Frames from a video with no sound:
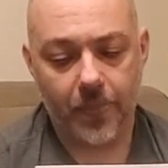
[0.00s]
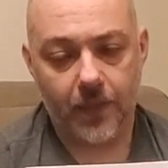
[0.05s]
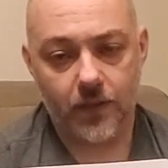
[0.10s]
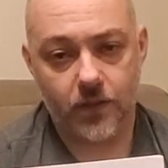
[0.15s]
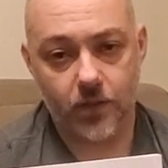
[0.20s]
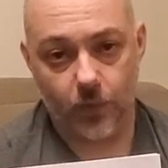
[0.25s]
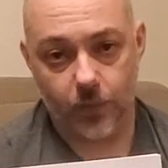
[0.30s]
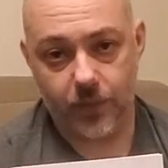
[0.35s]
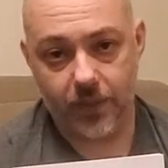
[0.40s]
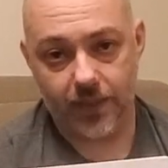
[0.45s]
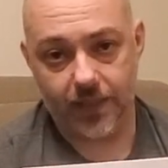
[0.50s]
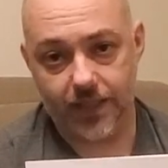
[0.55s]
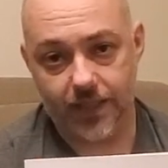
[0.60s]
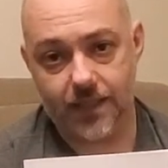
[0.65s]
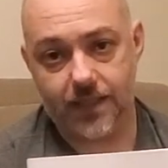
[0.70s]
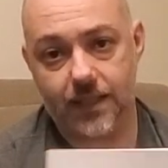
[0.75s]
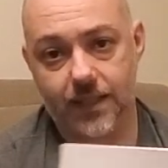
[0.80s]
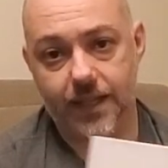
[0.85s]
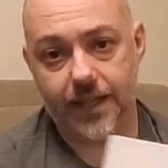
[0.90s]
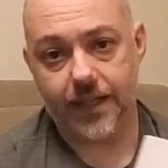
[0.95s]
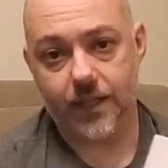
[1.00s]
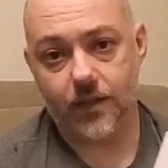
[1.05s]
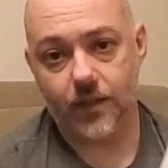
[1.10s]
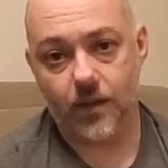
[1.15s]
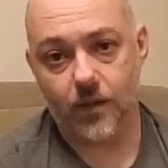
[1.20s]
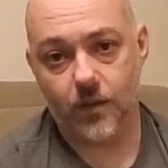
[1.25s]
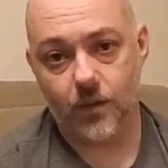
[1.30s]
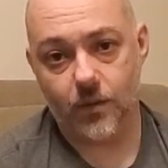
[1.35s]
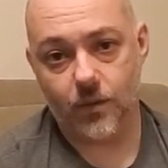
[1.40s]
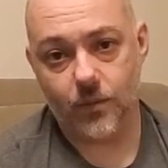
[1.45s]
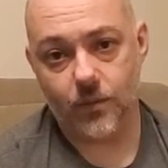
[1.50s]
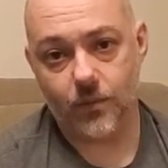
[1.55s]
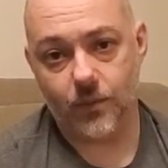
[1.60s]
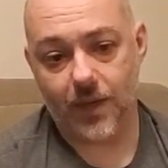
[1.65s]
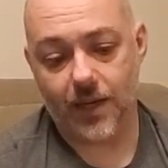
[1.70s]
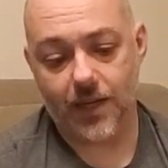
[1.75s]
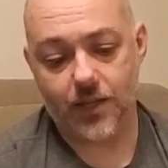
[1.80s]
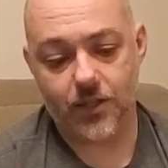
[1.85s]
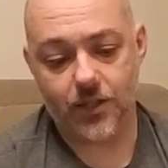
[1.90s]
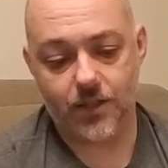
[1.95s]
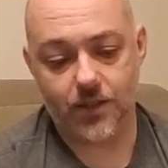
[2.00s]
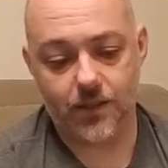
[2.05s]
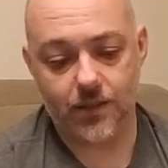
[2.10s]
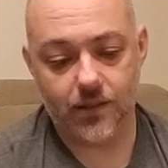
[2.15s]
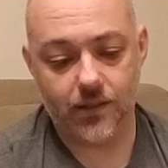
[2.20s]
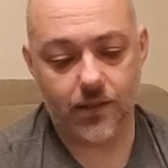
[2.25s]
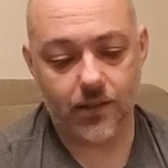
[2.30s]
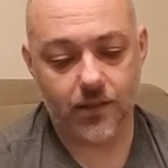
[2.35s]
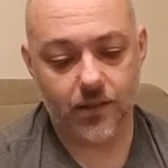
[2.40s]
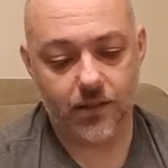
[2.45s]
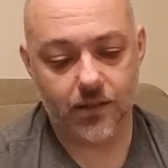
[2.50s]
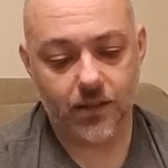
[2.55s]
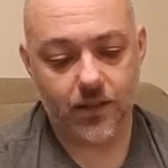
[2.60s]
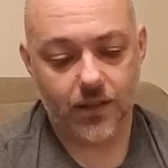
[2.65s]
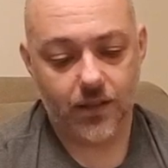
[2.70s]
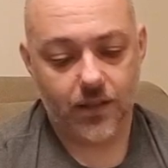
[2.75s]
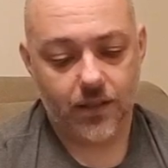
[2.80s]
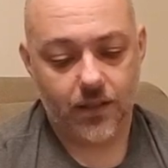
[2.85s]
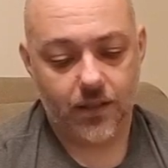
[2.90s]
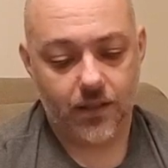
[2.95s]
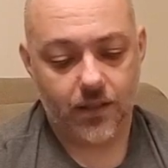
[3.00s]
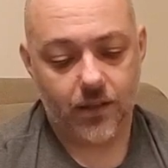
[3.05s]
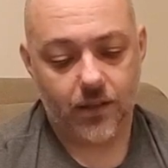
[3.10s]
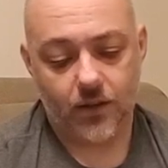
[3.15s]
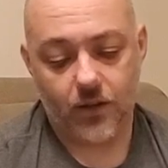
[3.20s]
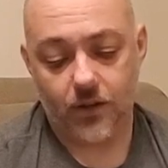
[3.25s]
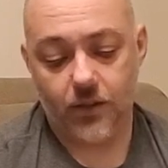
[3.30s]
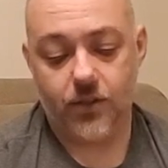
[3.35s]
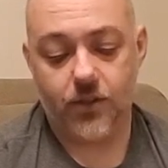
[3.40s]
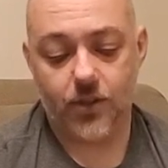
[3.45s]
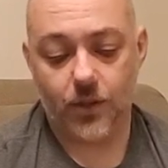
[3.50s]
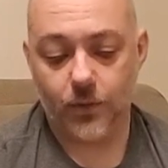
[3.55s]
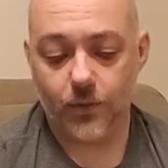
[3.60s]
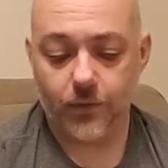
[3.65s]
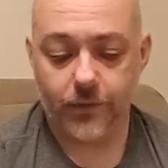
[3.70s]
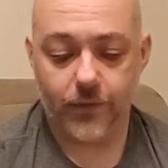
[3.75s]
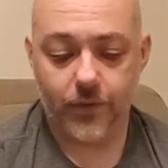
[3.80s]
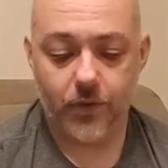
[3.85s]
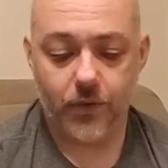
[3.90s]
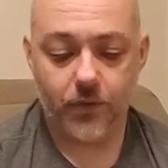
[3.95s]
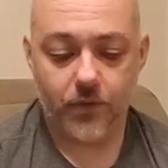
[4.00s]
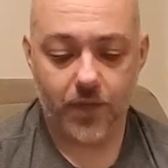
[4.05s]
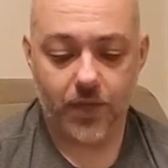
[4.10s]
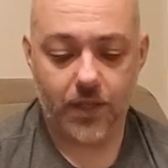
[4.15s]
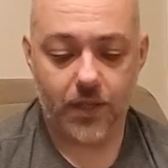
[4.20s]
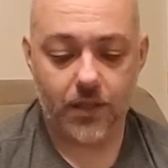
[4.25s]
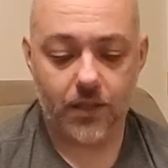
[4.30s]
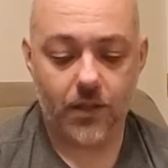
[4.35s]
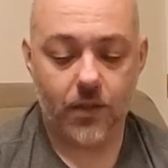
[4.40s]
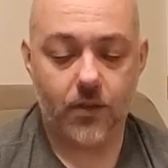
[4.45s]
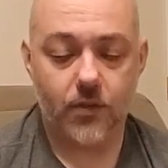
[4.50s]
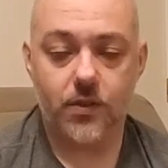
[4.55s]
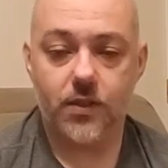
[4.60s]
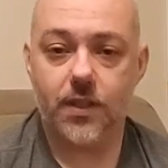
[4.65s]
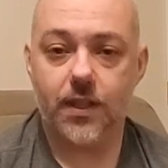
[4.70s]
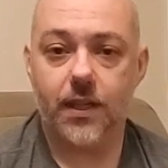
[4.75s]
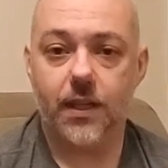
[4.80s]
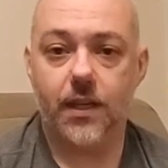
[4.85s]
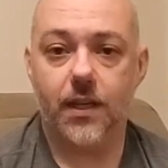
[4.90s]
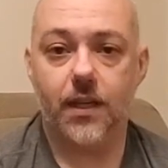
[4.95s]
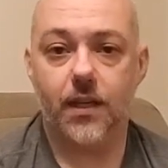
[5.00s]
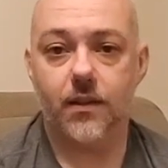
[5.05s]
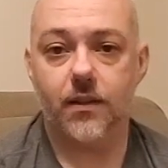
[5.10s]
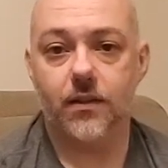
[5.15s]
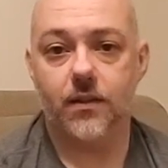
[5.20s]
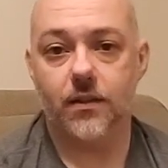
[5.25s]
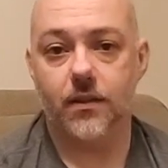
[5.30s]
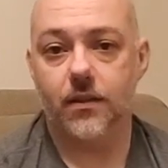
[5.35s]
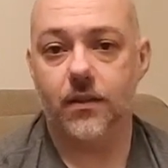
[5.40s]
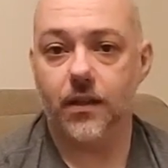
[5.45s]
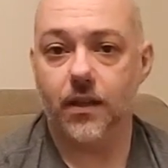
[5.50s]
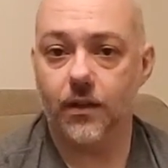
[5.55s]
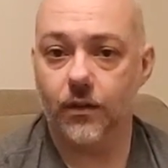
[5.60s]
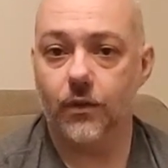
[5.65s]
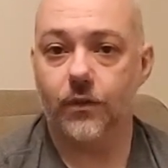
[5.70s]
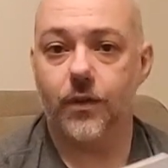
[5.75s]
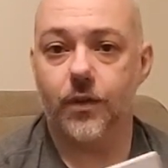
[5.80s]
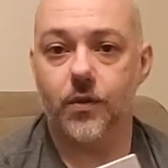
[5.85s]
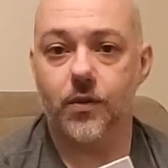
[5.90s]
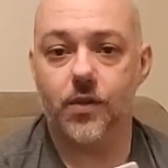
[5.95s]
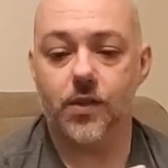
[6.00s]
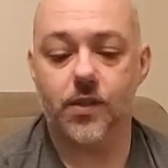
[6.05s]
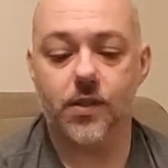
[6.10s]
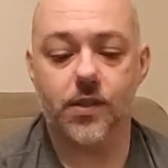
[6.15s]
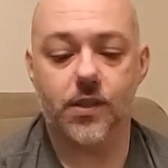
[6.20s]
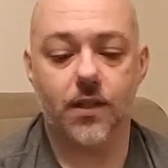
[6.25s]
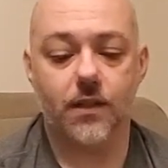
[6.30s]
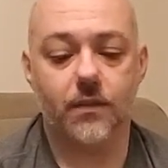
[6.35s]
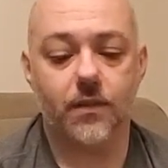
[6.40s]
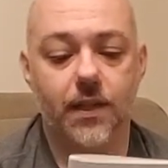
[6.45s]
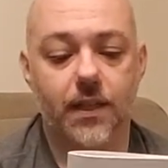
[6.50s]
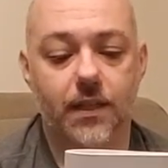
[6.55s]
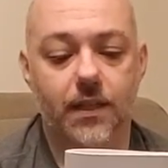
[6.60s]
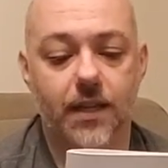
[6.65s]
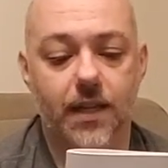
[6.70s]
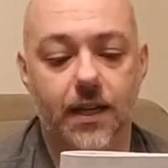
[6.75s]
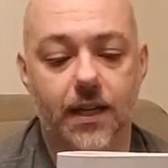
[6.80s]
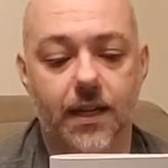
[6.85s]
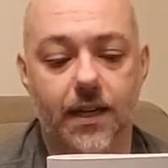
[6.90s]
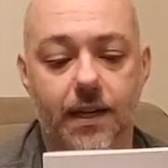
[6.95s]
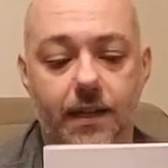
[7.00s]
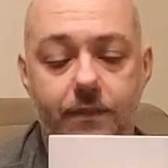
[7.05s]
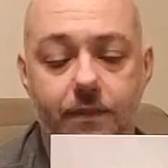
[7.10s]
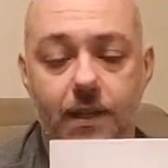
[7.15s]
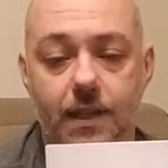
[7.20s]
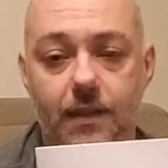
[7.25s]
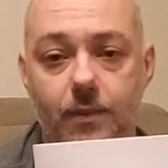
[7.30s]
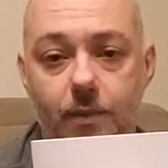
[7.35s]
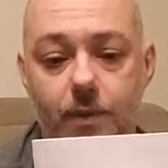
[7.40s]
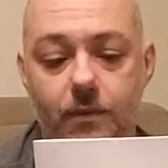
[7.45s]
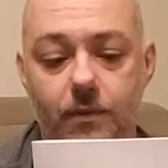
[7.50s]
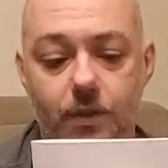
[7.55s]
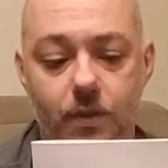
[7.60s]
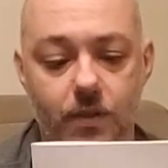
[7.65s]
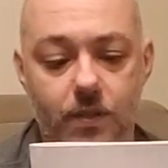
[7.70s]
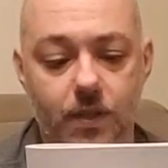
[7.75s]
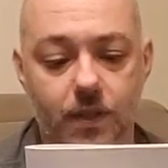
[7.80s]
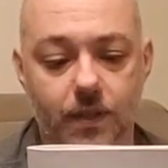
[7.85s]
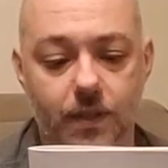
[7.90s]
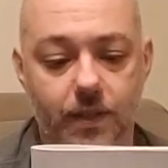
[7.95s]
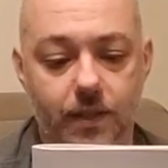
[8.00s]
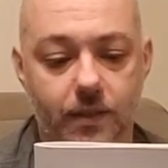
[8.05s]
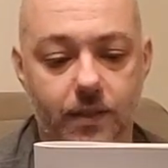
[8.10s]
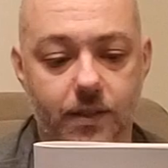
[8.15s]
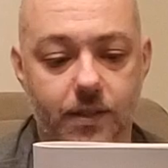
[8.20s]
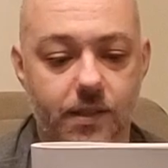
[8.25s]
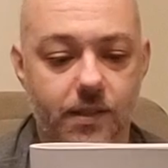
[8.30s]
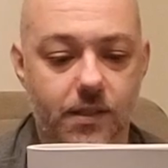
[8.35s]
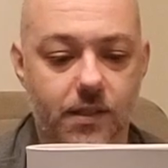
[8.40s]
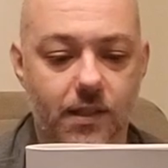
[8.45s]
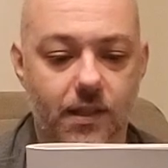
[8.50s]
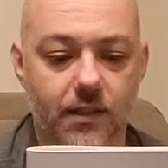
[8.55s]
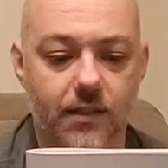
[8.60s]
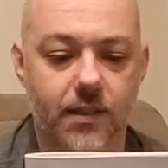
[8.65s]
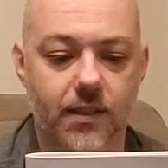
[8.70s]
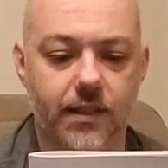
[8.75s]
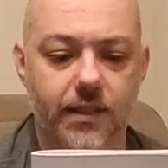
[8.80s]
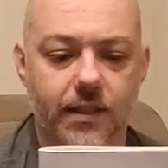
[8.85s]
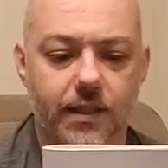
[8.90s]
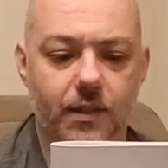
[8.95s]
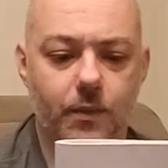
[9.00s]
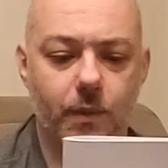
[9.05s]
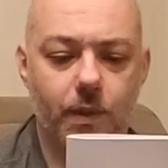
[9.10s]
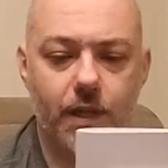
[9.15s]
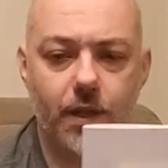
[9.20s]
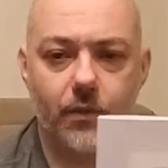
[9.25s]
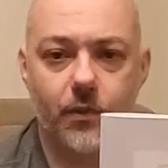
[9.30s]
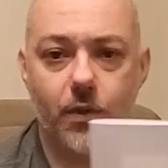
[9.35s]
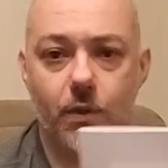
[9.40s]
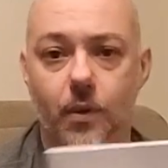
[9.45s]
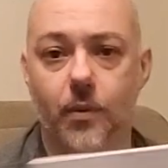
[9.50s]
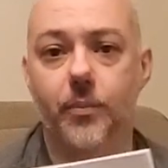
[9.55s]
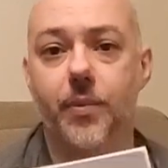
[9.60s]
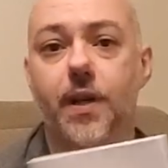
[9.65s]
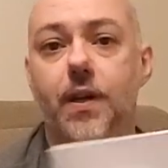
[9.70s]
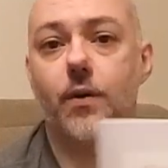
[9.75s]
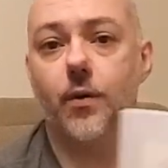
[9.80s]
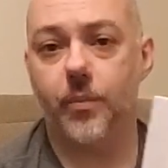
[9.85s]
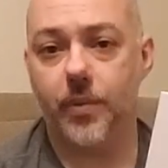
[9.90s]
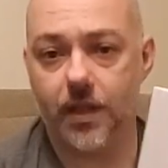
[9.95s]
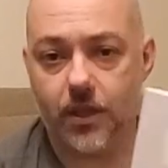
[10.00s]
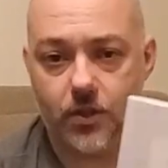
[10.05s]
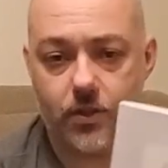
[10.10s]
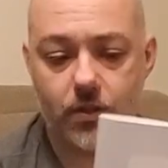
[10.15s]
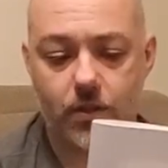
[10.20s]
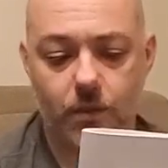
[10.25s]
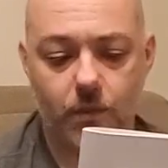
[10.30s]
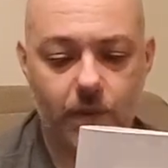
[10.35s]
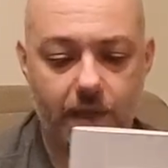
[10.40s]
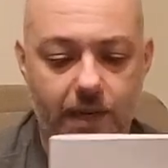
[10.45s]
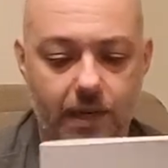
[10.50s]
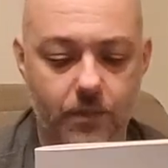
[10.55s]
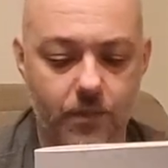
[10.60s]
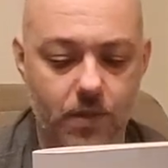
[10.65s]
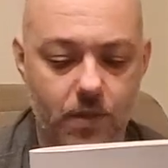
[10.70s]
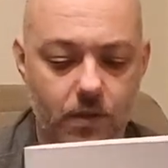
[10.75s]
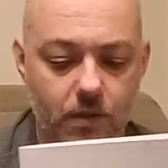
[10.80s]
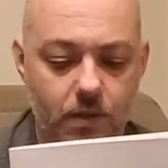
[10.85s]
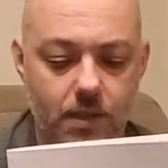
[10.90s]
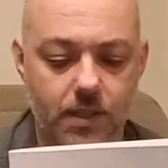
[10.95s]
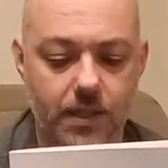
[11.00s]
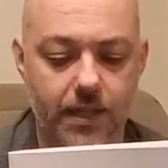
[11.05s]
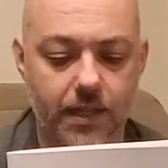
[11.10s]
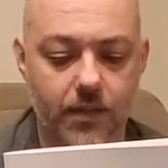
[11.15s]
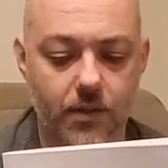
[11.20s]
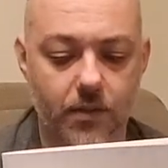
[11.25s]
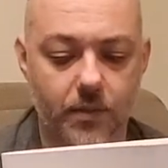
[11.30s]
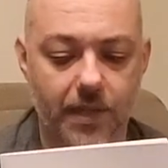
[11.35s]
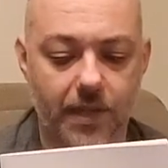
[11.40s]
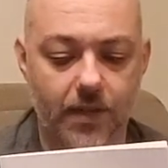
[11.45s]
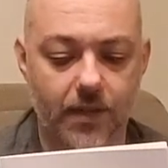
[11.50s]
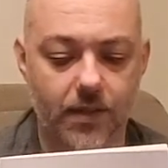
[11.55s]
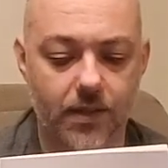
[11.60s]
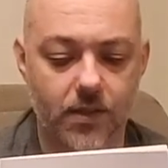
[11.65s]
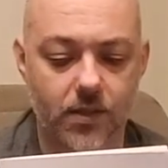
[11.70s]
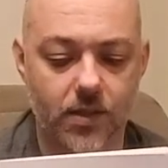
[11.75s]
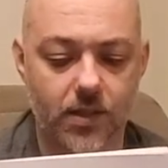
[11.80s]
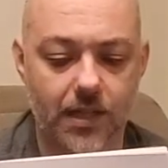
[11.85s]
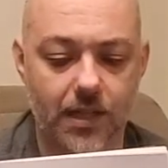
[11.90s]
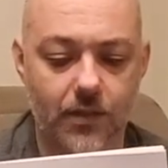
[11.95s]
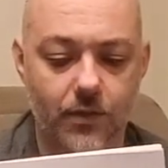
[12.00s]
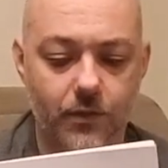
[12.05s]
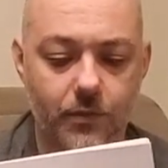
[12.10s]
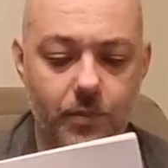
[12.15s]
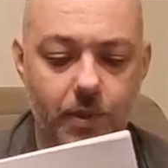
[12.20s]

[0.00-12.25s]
So please go watch the artist overview videos and the interviews and stuff like that. I have a lot of reviews of Nicholas's content, and it will give you a bigger picture of why I'm so excited about his stuff.